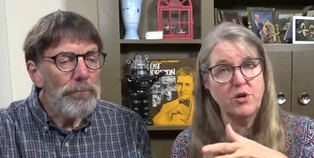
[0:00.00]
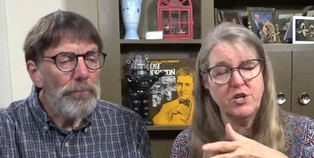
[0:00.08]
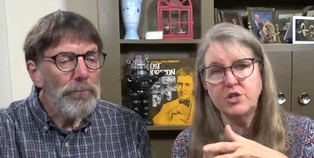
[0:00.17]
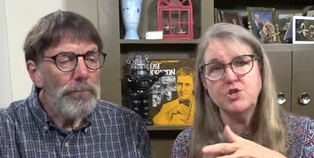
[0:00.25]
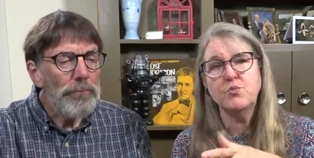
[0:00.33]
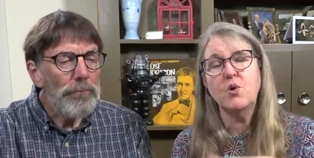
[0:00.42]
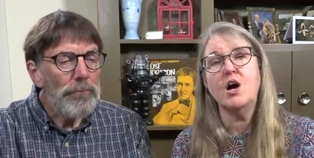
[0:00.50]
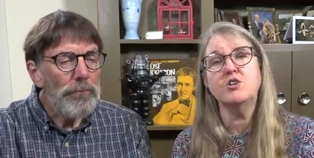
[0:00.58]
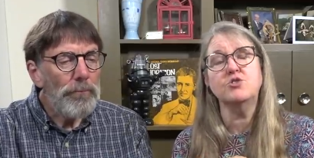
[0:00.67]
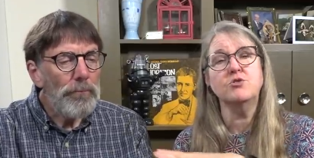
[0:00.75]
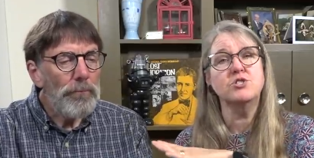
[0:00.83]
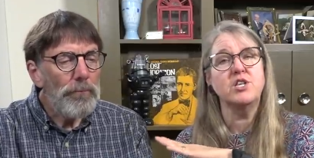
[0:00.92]

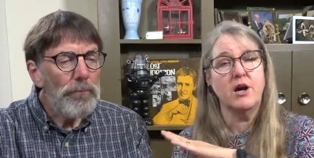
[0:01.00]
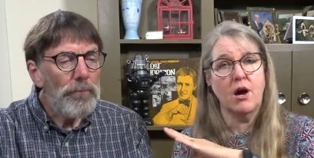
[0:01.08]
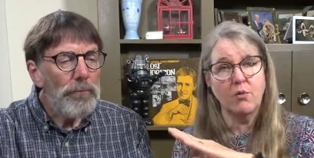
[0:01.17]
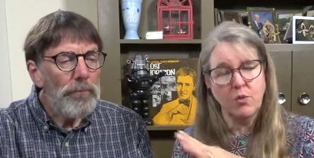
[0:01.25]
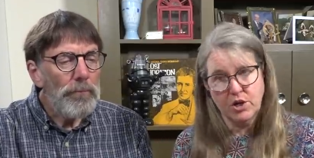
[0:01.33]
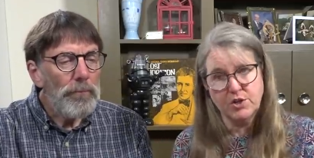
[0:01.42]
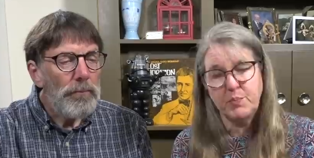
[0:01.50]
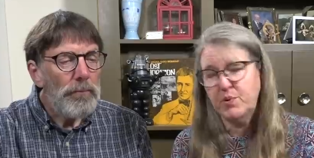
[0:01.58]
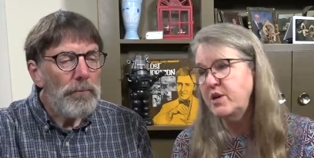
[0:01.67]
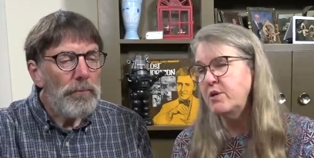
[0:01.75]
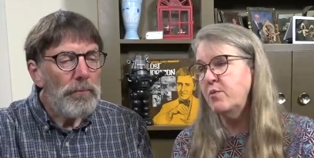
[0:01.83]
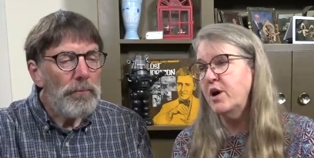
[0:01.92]
Speaker 1: dishwashers. They all worked
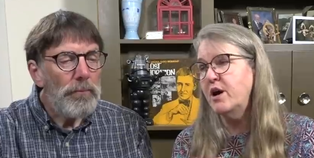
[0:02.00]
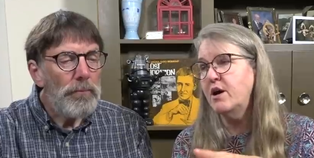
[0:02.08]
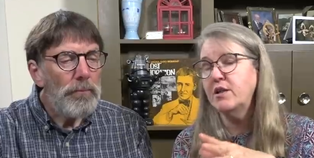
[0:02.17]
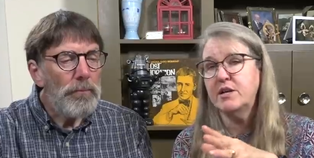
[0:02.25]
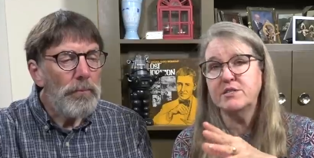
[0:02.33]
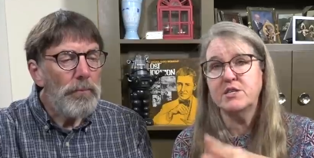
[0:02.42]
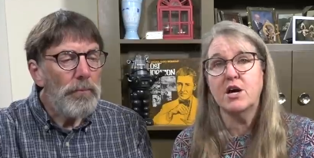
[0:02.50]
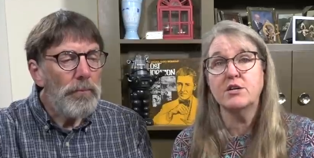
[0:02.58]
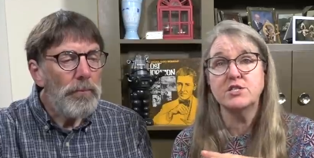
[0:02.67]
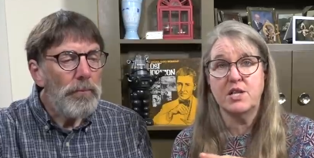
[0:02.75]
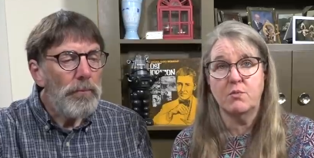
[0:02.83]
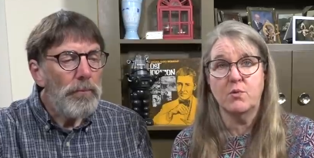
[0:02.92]
pretty well as
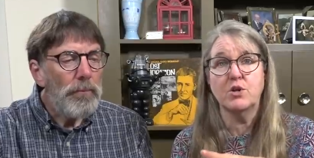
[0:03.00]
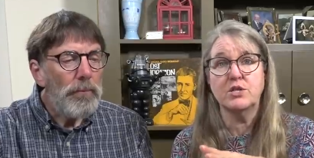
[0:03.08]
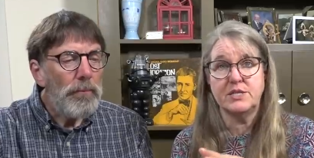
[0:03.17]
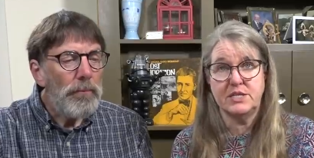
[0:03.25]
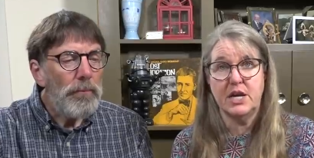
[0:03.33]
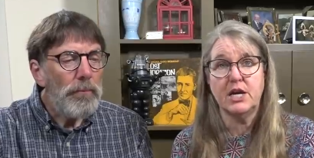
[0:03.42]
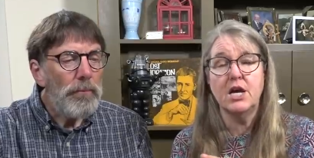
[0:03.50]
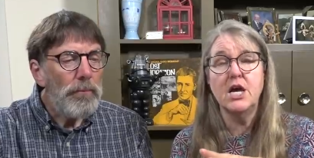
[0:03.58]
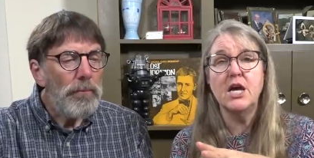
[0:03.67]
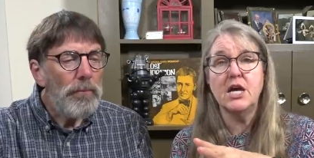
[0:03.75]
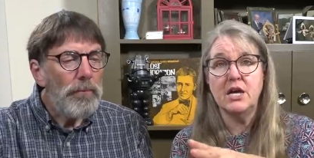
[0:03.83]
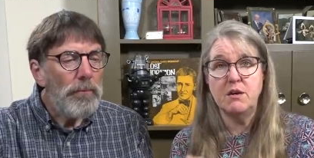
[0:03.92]
long as they weren't sick,
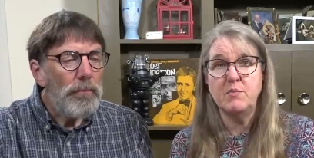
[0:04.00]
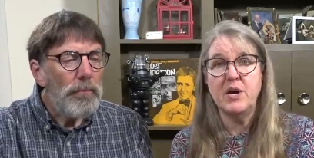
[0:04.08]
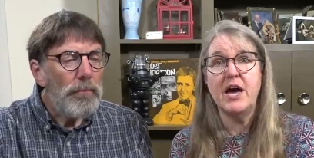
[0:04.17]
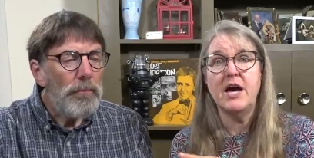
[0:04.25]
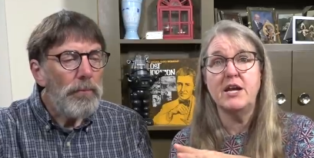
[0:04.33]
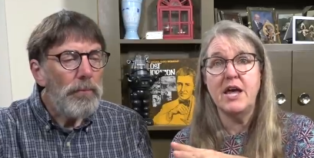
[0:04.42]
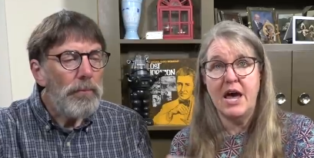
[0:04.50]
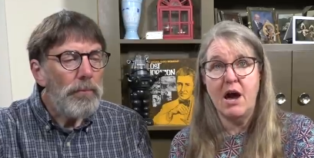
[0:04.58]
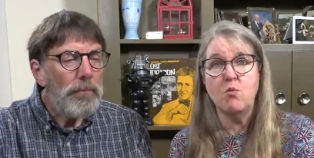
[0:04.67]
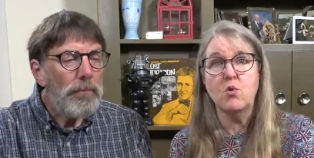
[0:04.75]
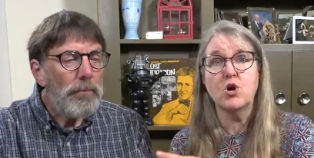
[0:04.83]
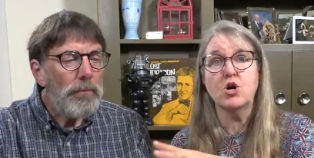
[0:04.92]
in bed,
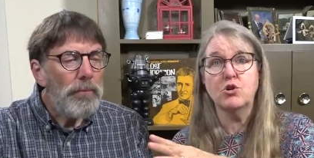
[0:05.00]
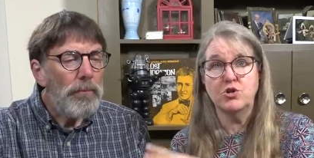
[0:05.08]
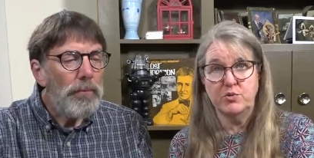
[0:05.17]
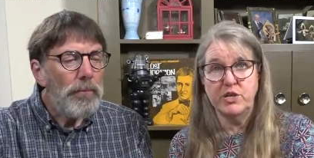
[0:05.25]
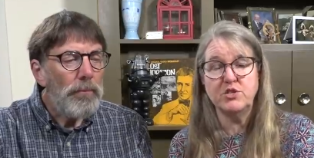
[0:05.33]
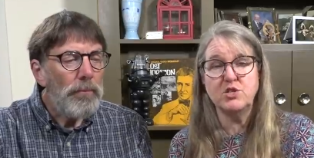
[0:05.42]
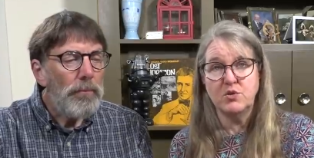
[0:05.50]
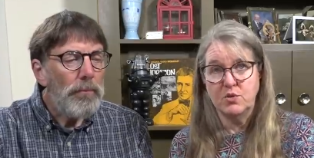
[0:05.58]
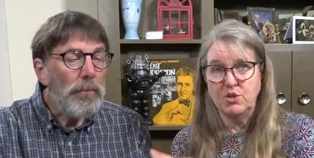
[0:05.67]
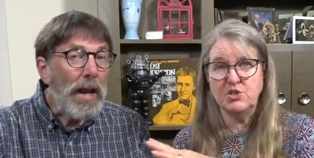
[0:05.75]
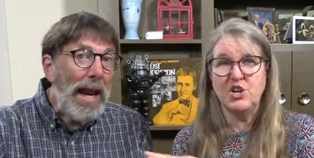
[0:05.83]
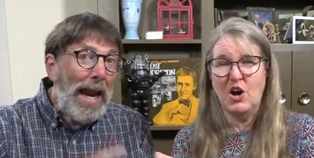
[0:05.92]
at work, or doing
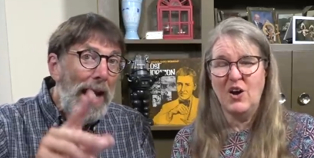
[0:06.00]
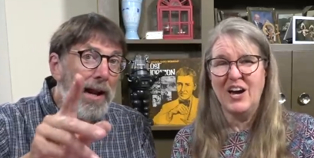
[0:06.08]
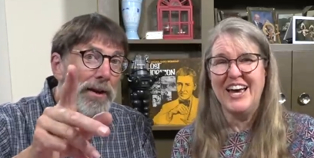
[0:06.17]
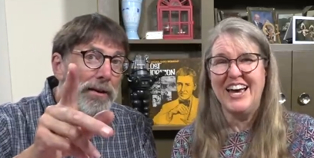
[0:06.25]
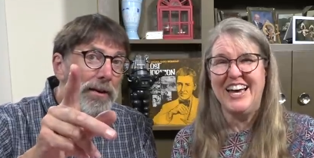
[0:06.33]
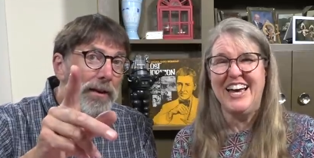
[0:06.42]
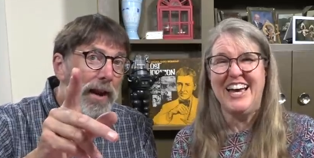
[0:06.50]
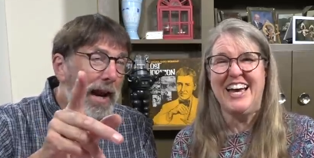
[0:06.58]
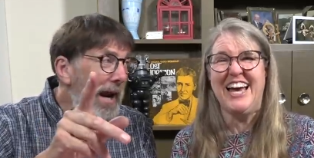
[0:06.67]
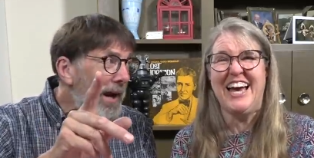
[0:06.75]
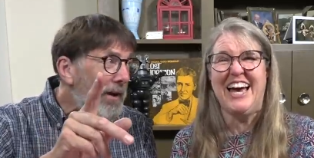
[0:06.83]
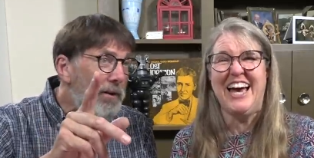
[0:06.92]
school.
Speaker 2: So.
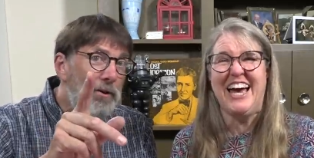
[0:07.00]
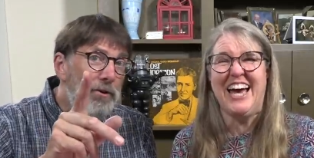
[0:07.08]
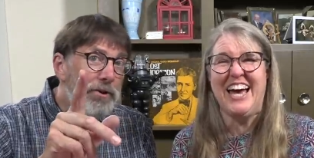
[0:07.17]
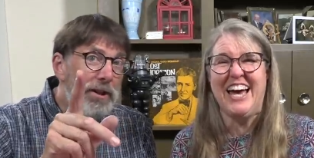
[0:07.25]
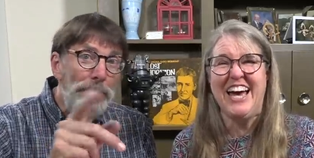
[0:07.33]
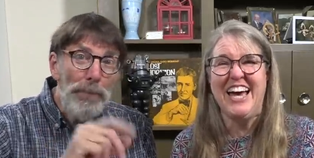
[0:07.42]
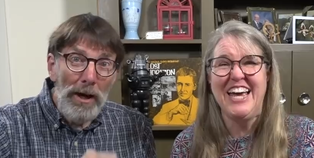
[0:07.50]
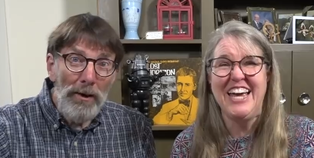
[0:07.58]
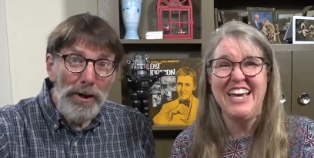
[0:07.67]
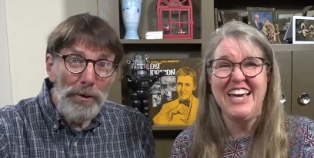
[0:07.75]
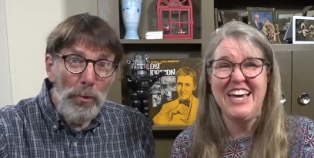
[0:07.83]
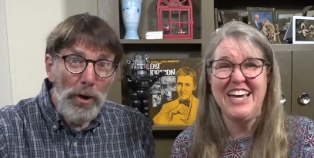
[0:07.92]
And she
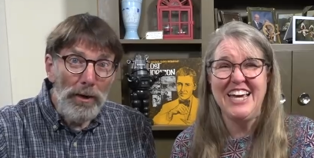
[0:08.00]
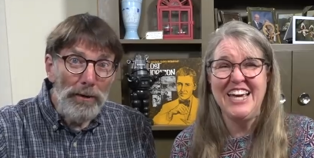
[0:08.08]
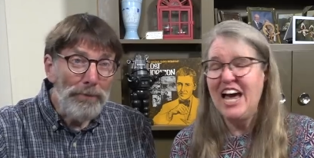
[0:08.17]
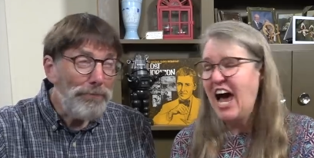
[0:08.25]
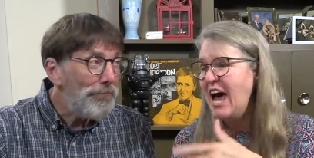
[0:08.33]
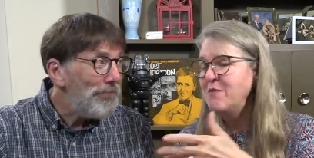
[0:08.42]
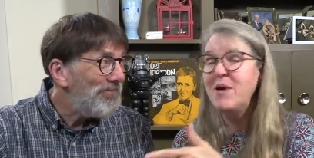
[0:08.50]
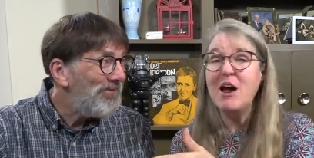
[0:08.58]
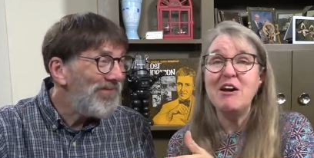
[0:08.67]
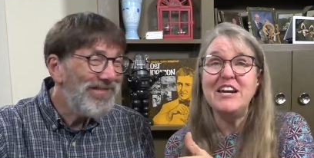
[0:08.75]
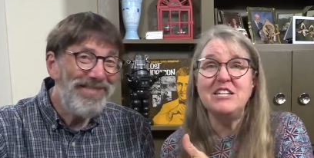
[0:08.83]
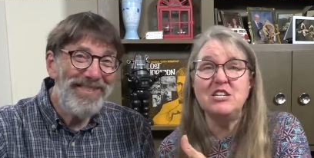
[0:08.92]
married one.
Speaker 1: I
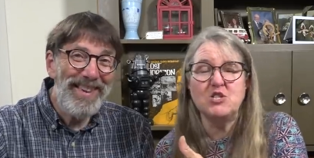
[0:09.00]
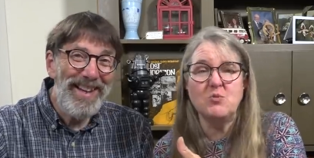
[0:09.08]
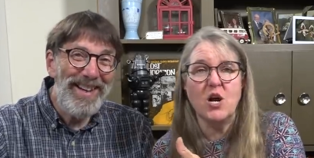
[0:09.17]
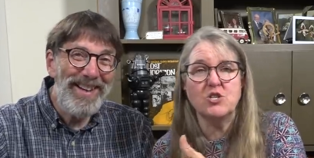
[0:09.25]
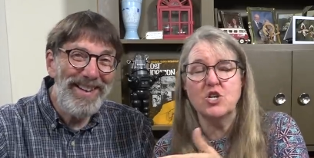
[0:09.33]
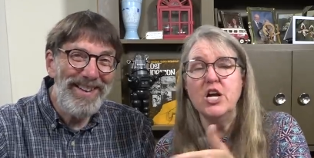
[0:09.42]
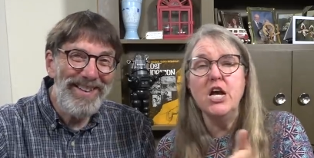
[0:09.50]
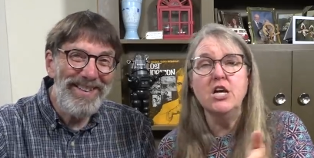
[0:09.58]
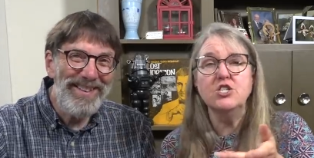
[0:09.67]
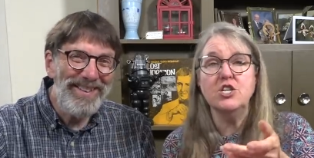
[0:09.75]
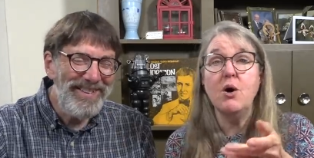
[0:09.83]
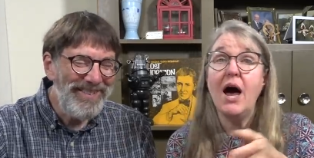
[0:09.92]
married a dishwasher.
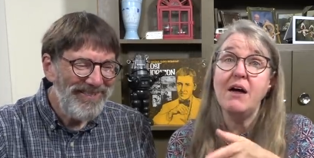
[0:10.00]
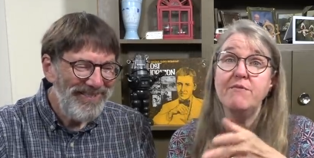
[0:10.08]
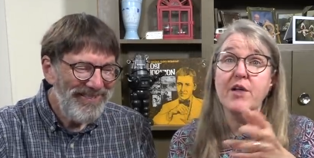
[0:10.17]
So I have